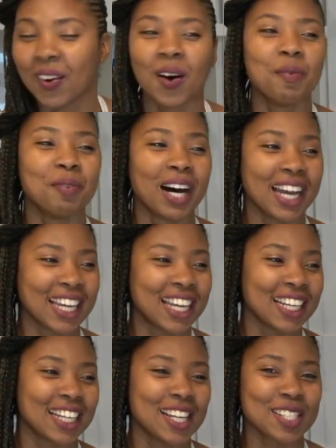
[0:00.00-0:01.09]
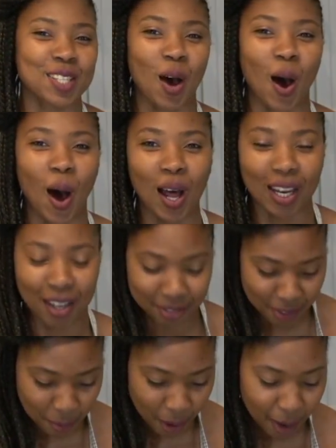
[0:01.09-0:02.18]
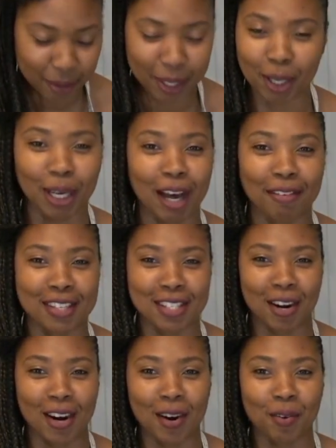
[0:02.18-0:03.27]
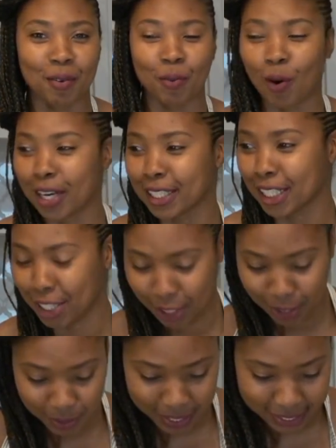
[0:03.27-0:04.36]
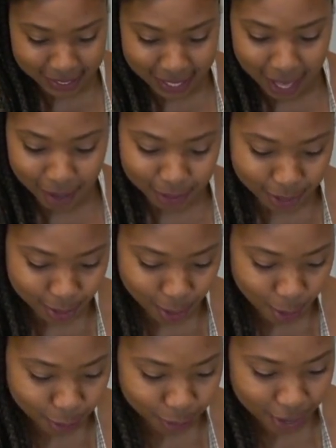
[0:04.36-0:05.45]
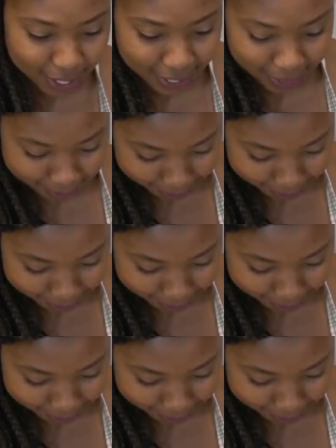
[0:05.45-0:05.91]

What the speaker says: Oh my goodness, all of the barbecue lovers are wanting to do this now. It's so funny.